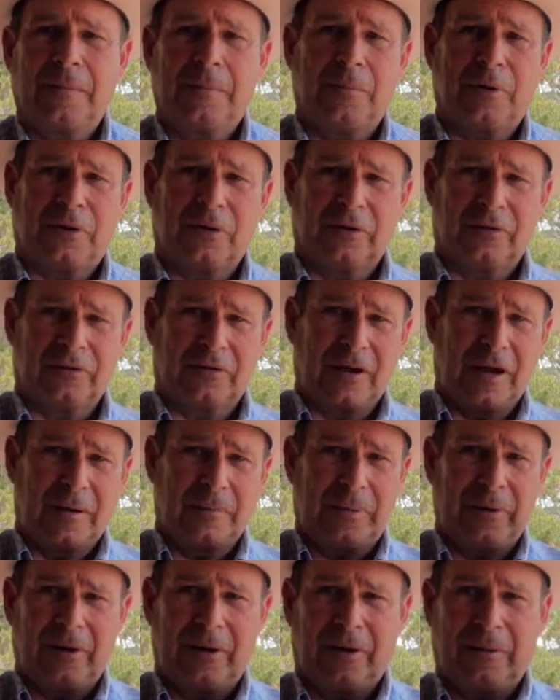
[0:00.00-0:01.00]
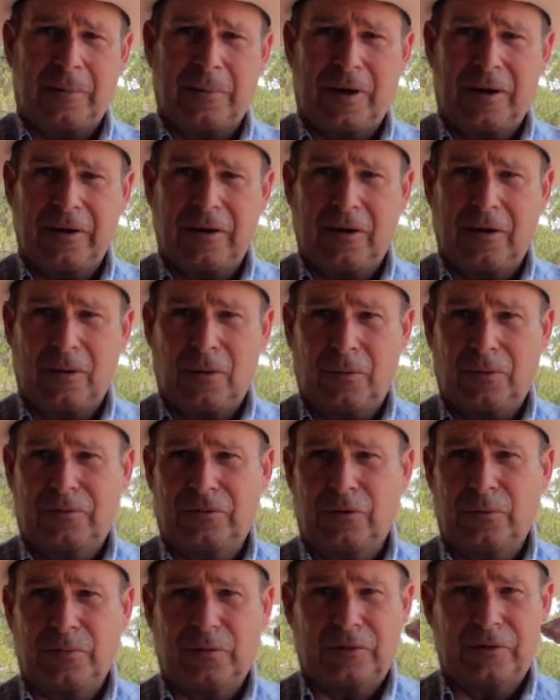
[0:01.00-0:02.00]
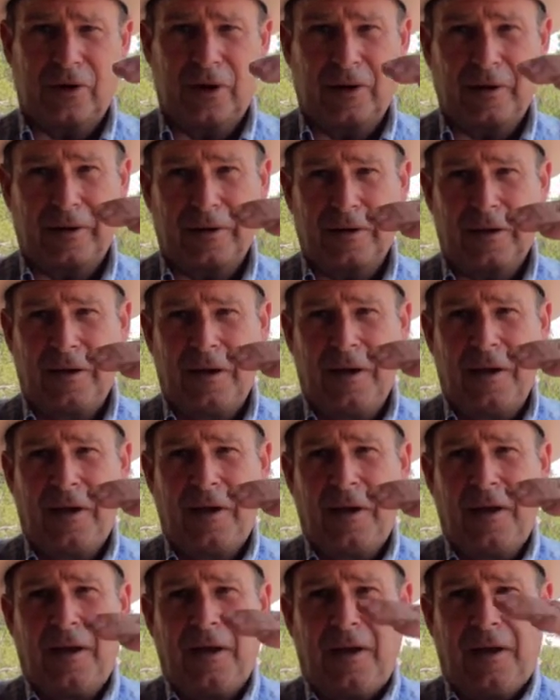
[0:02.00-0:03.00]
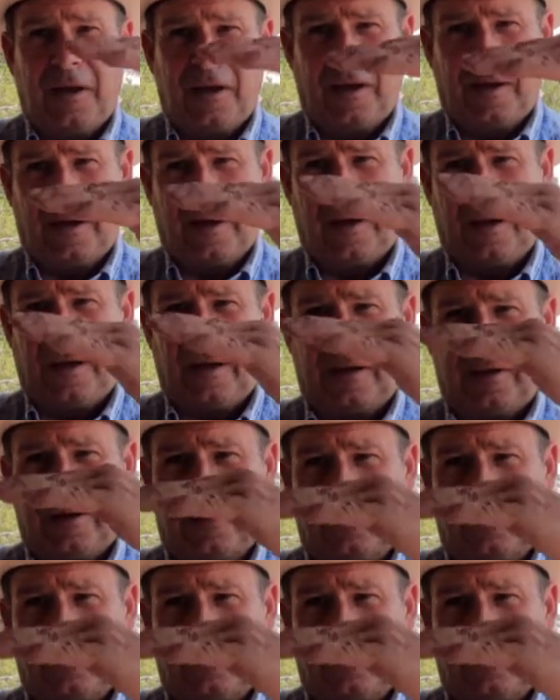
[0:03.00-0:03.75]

because that pellet may go supersonic and